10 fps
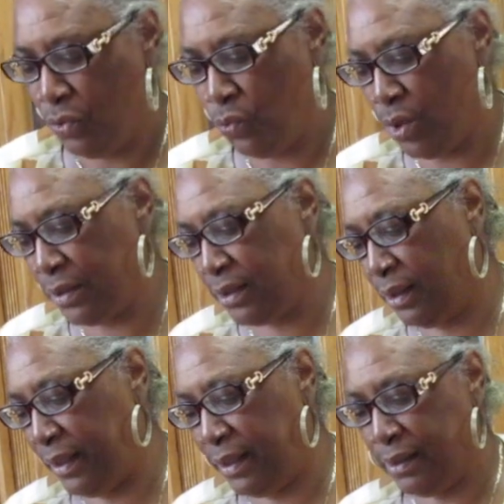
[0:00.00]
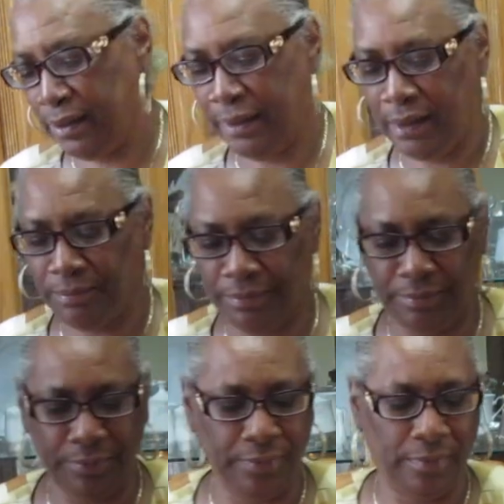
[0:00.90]
want the leg of lamb,
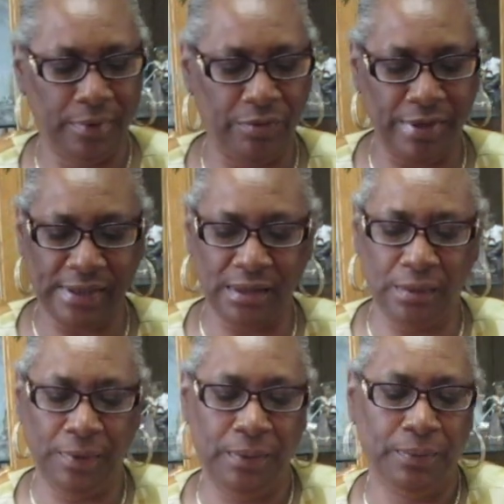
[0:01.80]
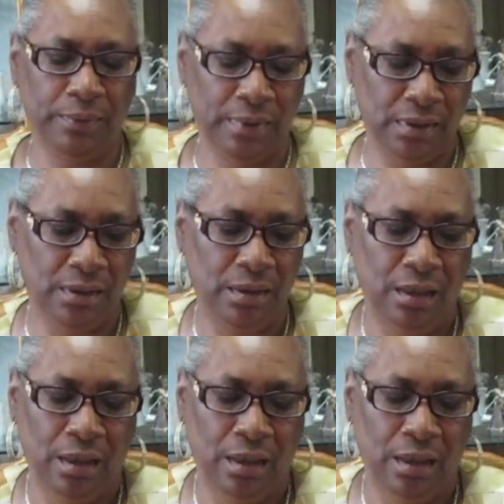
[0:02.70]
the rest of the people in the...